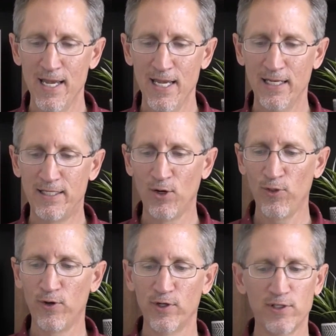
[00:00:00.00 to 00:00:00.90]
until
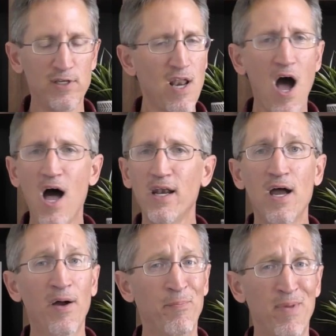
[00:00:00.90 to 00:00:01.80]
there is
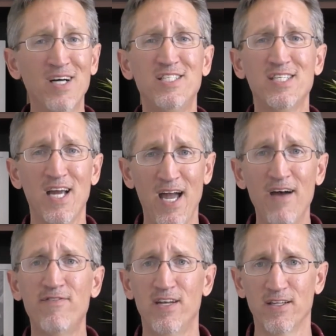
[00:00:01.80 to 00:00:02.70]
not much
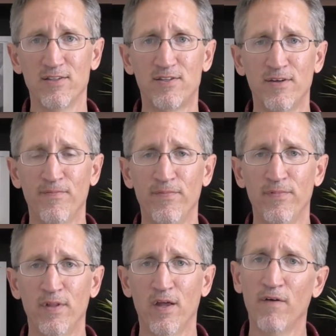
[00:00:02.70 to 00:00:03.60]
evidence
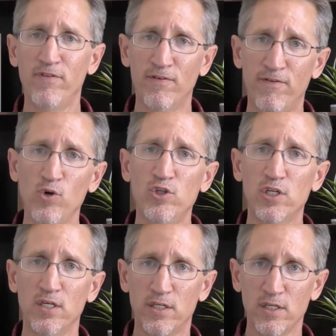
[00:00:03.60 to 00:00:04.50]
of
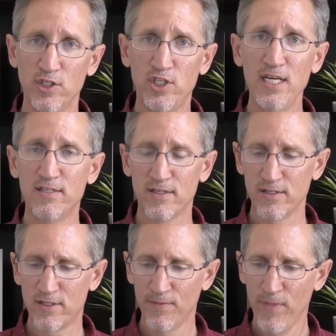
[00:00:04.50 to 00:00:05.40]
devotion to
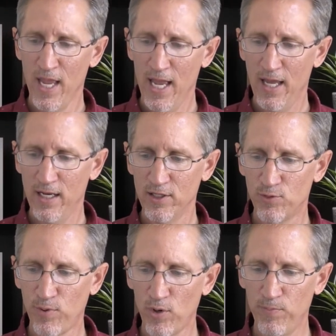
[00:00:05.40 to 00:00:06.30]
Jesus and his
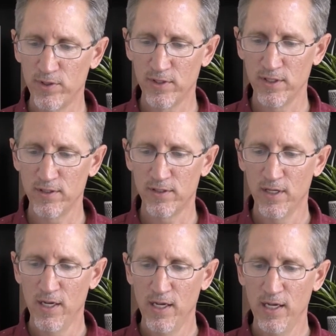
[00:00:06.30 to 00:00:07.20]

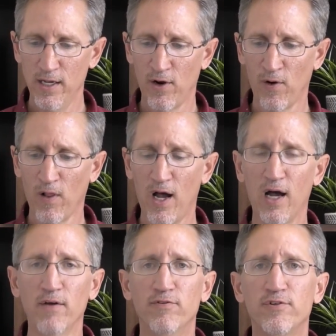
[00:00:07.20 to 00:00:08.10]
purposes in our
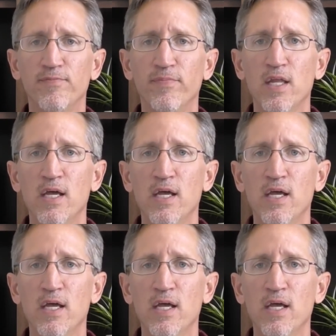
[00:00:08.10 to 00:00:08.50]
lives?